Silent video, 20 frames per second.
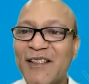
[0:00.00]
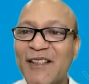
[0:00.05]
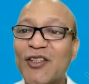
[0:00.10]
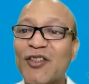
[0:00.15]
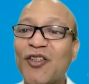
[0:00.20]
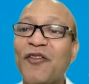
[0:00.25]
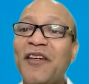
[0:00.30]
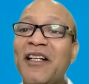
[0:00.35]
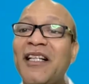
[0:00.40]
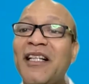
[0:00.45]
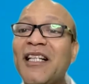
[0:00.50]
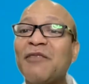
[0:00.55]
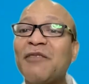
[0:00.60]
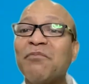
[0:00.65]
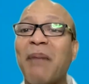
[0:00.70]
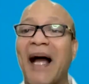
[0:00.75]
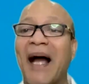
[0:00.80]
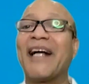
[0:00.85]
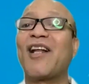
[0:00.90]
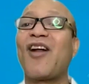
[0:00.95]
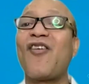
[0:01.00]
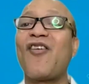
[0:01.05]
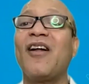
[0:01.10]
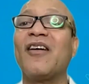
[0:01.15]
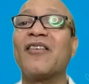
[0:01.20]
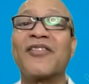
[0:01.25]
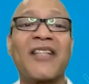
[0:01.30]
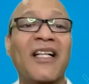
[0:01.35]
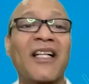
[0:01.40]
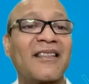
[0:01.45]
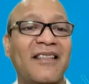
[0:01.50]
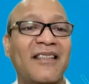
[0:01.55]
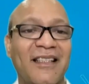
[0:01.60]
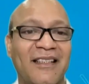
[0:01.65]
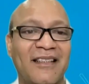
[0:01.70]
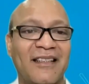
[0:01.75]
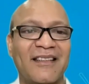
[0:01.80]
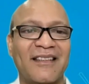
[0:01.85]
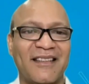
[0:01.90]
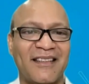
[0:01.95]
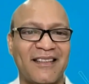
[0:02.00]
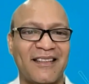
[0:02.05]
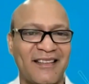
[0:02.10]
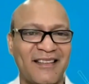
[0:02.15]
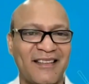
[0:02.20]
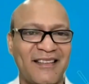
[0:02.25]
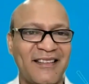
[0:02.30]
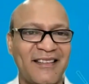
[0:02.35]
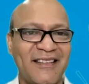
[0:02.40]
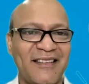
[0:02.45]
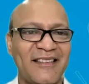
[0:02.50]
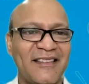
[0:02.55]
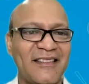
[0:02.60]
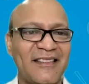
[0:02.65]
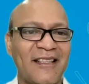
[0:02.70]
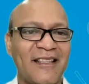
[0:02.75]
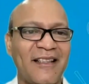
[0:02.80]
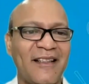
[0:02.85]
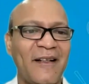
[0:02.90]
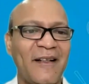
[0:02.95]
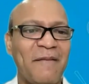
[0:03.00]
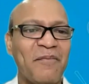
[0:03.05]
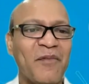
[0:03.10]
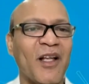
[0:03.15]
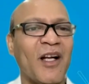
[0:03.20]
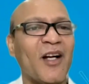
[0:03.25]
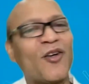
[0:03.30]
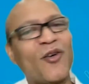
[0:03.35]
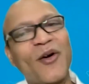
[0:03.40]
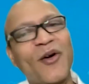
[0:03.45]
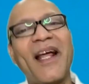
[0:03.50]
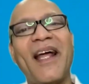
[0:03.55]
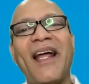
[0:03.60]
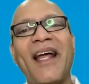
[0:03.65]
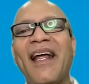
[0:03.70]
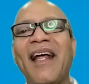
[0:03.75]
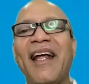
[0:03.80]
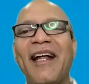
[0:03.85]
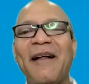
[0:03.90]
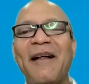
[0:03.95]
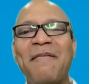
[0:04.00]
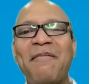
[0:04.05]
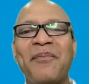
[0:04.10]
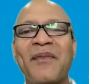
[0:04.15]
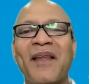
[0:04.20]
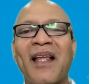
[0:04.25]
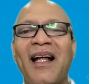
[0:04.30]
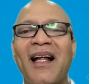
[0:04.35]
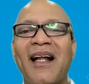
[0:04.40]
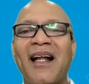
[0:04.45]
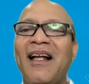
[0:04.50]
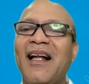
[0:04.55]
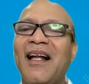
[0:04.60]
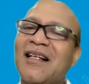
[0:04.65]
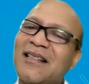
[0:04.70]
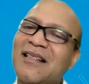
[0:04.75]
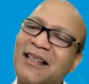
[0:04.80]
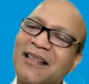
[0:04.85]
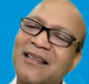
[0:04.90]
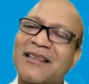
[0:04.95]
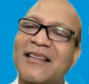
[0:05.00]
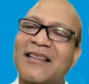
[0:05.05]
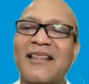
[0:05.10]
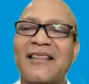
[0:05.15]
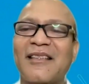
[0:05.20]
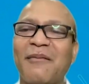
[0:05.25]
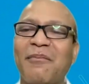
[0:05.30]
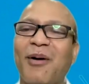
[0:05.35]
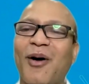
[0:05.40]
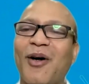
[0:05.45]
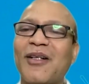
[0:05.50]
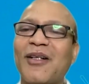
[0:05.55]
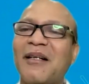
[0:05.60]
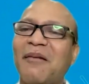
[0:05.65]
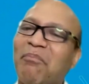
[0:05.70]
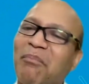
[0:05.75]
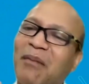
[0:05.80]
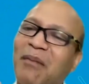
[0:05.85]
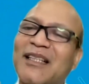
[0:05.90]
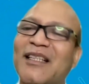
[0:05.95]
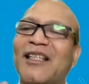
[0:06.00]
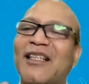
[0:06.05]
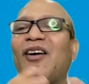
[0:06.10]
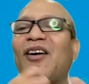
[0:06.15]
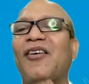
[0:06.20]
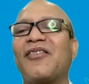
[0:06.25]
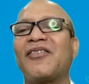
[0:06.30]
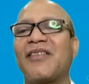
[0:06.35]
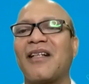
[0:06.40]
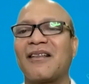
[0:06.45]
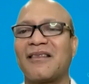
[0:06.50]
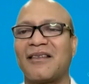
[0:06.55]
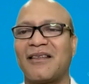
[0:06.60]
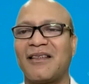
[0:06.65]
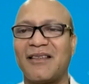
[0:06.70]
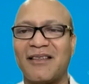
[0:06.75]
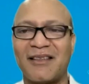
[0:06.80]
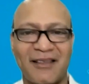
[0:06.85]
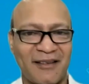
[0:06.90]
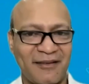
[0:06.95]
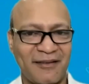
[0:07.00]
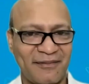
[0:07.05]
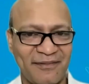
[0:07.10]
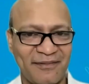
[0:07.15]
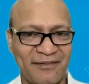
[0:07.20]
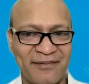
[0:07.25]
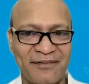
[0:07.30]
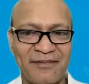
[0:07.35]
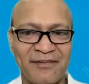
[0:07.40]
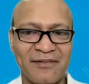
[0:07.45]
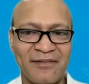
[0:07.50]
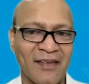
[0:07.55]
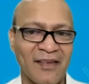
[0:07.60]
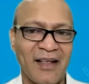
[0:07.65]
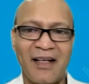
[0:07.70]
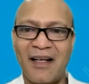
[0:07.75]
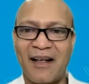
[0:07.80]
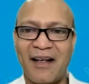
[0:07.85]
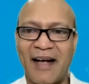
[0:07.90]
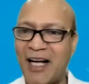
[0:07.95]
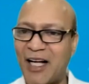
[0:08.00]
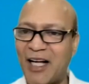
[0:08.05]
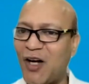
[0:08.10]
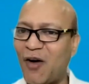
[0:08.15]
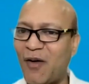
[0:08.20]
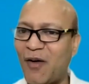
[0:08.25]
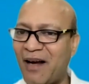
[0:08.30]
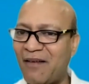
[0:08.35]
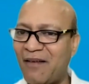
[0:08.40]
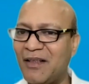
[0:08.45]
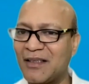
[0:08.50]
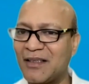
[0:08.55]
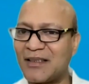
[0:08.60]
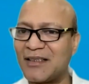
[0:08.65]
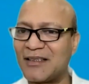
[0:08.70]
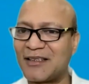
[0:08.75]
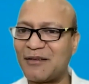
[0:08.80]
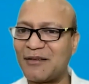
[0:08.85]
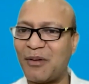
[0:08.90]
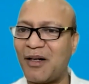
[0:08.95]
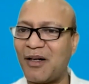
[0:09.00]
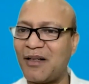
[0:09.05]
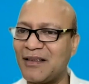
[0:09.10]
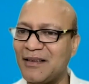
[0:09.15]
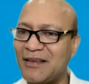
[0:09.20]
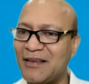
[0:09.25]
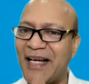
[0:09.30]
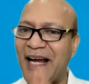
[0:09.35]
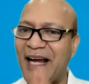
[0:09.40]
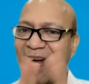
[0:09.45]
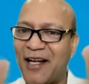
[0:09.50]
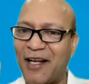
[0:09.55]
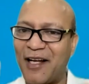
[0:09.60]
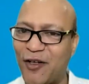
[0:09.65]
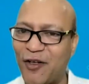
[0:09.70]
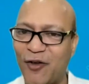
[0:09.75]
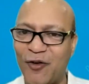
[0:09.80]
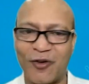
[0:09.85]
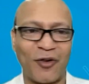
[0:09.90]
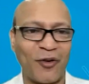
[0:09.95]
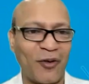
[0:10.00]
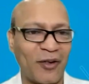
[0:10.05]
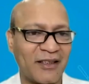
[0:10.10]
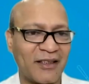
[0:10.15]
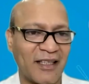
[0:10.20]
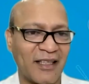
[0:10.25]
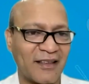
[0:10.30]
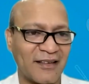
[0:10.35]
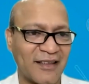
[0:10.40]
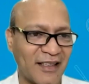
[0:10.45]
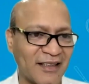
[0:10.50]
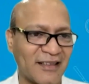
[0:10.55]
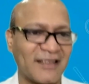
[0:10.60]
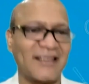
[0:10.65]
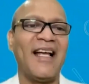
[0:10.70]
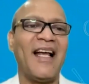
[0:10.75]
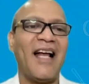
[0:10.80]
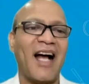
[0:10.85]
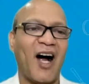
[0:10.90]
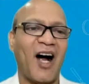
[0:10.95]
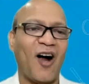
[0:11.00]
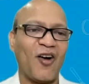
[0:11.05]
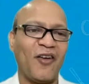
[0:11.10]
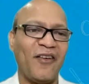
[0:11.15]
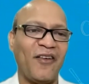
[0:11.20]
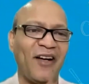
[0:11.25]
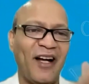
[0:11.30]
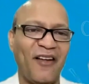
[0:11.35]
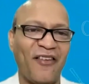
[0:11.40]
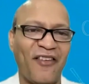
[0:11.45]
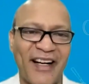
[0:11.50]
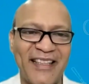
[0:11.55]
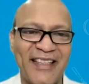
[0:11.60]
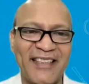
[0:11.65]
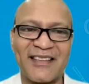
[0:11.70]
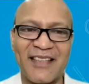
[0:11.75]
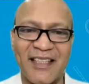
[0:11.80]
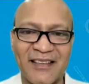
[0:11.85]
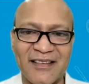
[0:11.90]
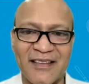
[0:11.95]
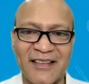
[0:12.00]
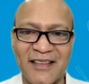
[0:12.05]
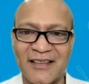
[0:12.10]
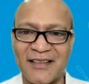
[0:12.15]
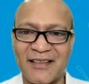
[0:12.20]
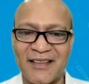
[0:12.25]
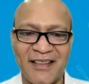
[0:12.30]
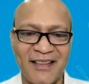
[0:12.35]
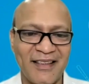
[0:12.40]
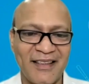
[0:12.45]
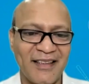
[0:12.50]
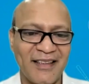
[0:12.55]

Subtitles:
So with this background of success, today, let's discuss about the mantra of success. Right now, what I've discussed about is the attitude towards success. How do we define success?